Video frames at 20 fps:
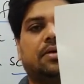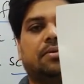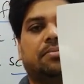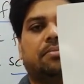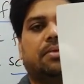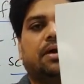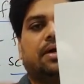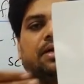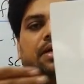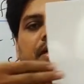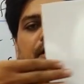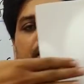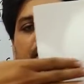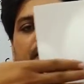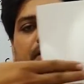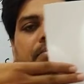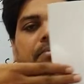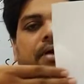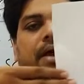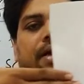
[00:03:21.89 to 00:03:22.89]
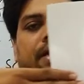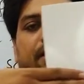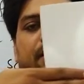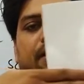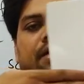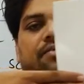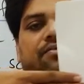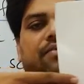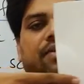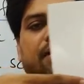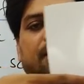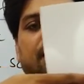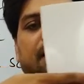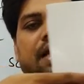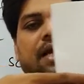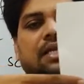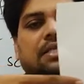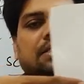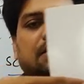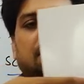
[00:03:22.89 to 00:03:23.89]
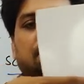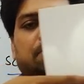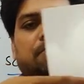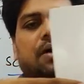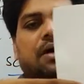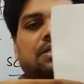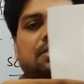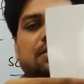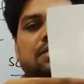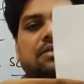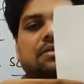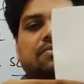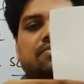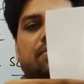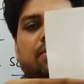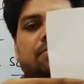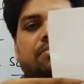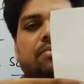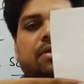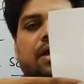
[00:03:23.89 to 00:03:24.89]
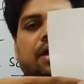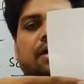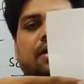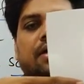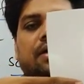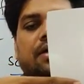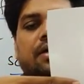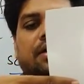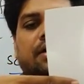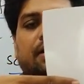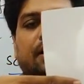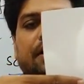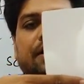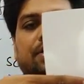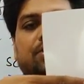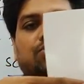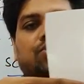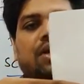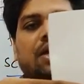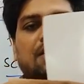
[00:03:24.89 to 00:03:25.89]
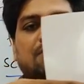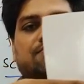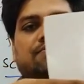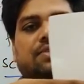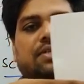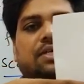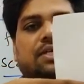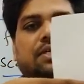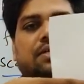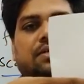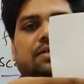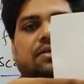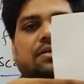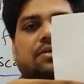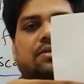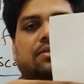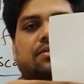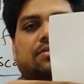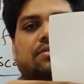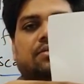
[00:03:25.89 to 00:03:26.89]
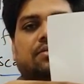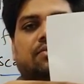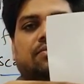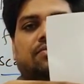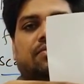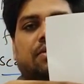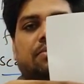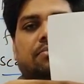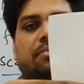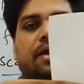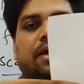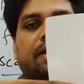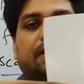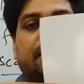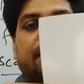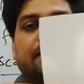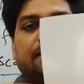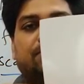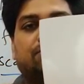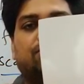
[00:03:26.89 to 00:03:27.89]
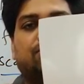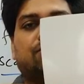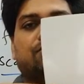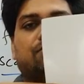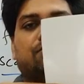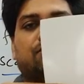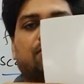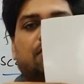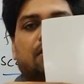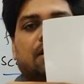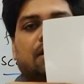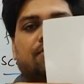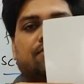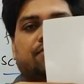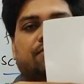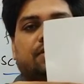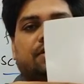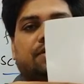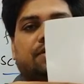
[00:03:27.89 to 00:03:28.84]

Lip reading: but the magnetic field lines are passing from right to left, from my right to left.